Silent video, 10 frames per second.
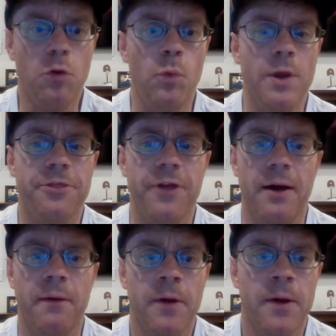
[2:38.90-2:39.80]

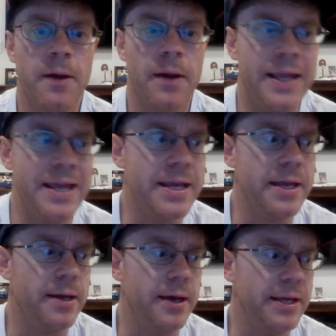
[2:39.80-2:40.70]
he
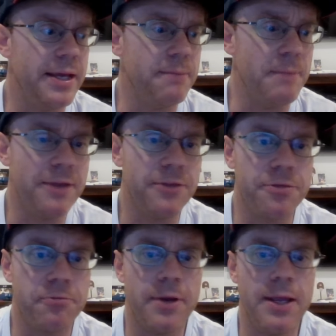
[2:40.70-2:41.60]
can make the
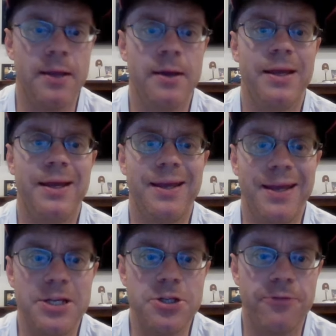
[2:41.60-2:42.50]
three, he
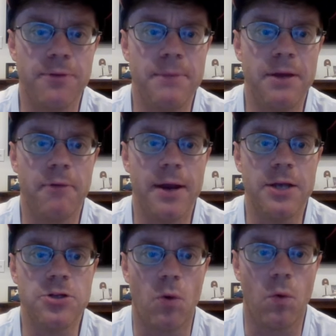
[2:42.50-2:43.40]
can get you from
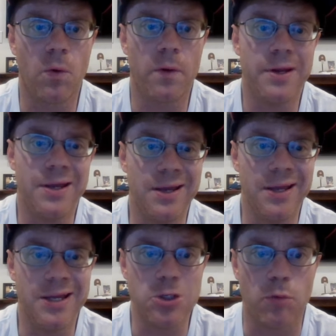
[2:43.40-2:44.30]
mid-range, or he
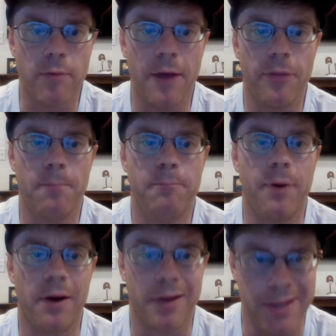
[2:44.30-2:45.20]
can get you around the
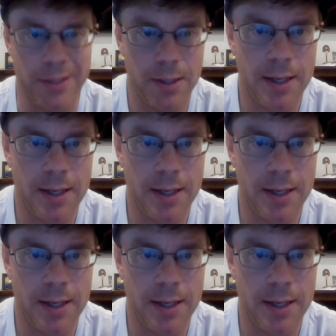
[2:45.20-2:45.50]
bucket.